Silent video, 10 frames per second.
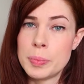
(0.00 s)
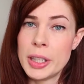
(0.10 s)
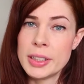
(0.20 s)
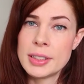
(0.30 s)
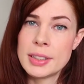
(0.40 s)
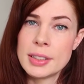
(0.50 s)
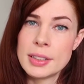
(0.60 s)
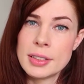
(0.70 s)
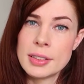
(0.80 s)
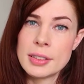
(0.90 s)
But
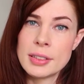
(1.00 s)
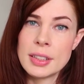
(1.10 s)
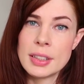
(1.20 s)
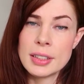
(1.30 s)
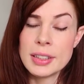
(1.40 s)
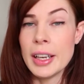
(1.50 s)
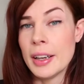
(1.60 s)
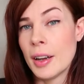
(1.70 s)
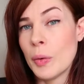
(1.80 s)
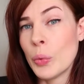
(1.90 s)

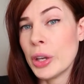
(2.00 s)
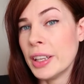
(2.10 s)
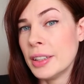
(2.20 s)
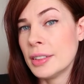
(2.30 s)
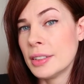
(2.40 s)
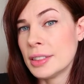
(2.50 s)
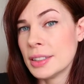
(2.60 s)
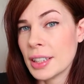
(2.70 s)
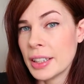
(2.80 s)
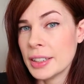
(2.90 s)
yeah, we
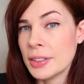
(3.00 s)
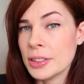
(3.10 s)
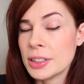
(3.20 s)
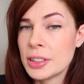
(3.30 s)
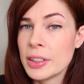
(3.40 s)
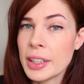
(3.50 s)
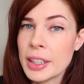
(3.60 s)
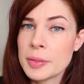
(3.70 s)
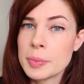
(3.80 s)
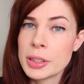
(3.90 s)
decided not to do
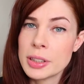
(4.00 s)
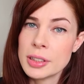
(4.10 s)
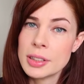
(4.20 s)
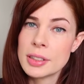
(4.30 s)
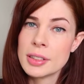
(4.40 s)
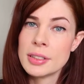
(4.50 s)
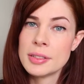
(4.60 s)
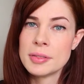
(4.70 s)
that because